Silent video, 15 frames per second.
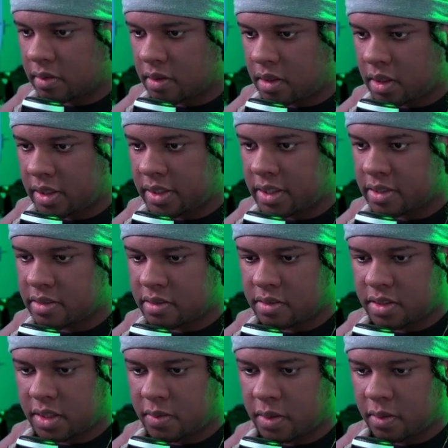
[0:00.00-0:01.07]
Hardness
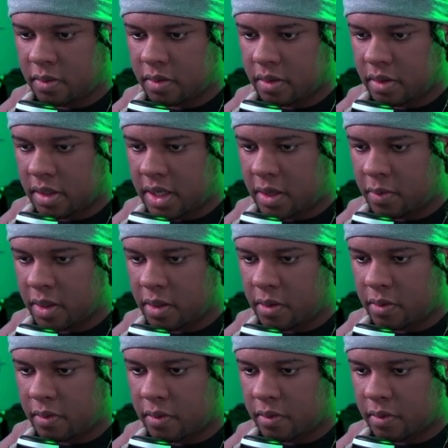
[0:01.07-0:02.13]
zero. There we go.